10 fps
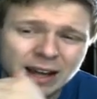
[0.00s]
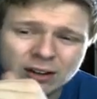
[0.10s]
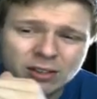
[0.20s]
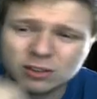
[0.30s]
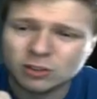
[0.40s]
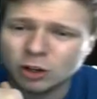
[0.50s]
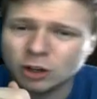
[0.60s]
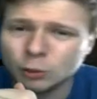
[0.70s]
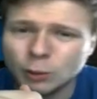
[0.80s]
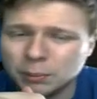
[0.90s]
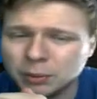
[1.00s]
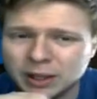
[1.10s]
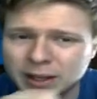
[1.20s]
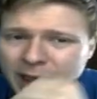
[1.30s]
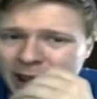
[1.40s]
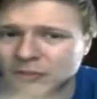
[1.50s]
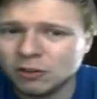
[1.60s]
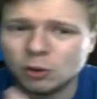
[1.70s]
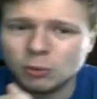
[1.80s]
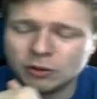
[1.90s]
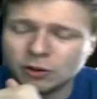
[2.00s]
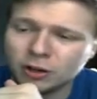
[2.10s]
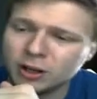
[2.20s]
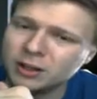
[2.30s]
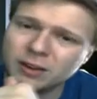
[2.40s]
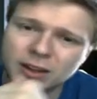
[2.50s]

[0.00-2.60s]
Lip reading: out of this card while playing aggro with Argon.